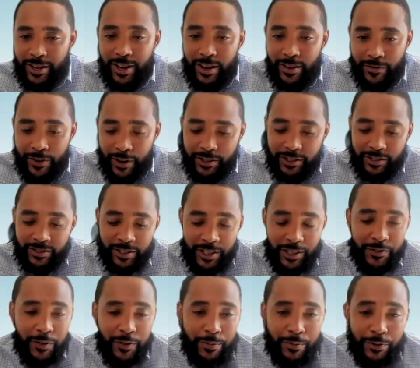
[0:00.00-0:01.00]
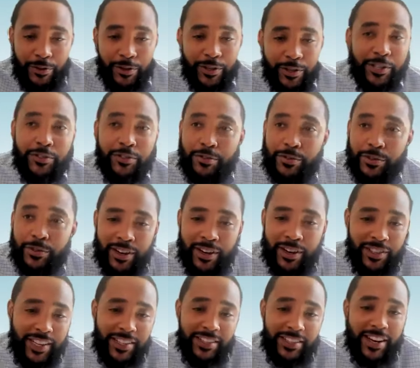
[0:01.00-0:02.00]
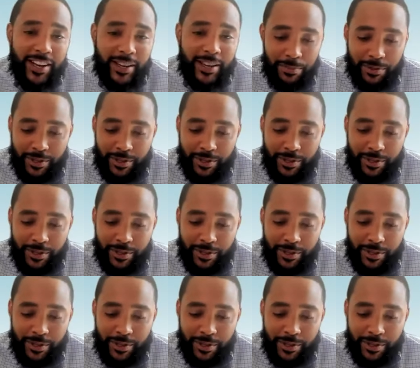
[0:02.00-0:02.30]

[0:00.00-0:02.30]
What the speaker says: So first, just from a screening tool, we don't have a lot of time,